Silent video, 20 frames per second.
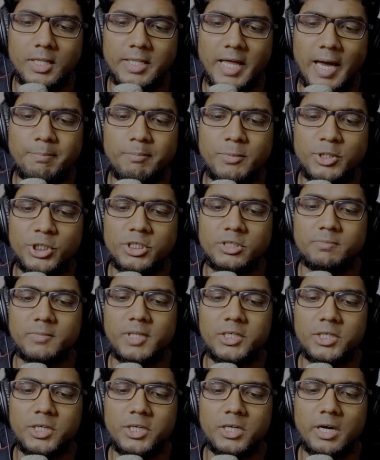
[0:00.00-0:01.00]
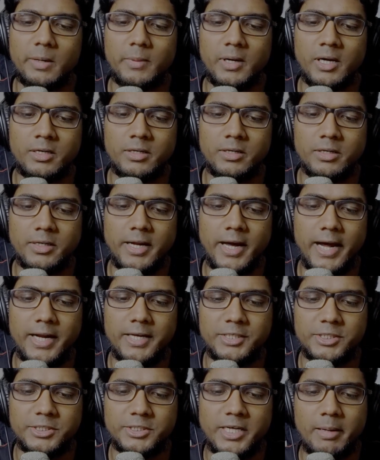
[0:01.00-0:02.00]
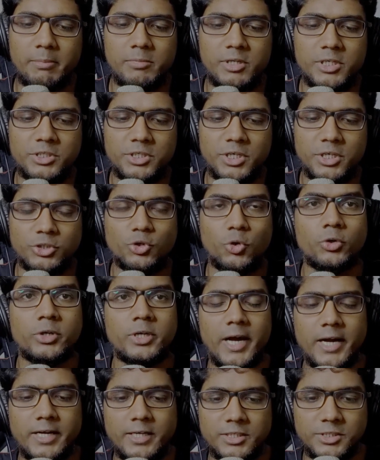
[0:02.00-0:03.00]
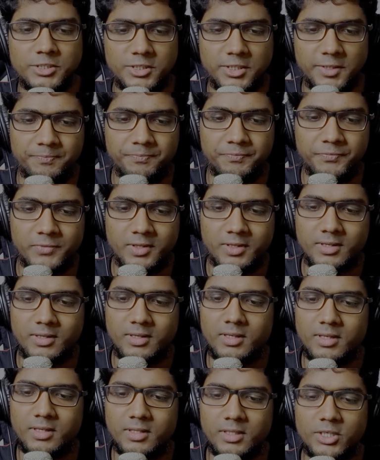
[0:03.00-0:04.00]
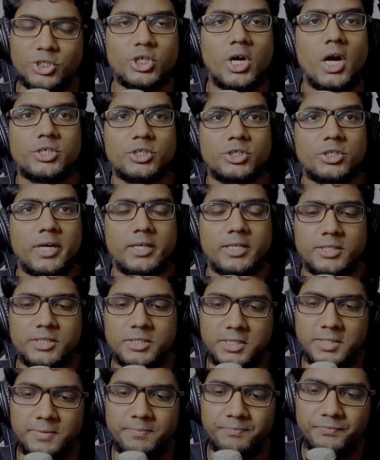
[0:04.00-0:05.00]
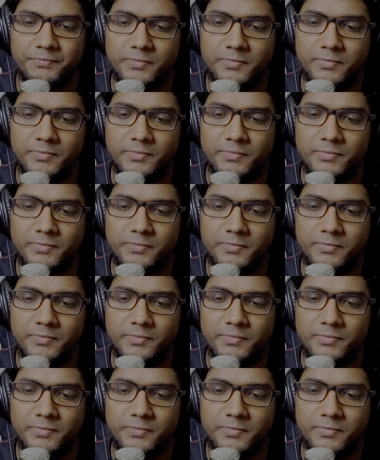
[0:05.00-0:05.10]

The ambitious military commander had established his own dynasty, the Chach dynasty,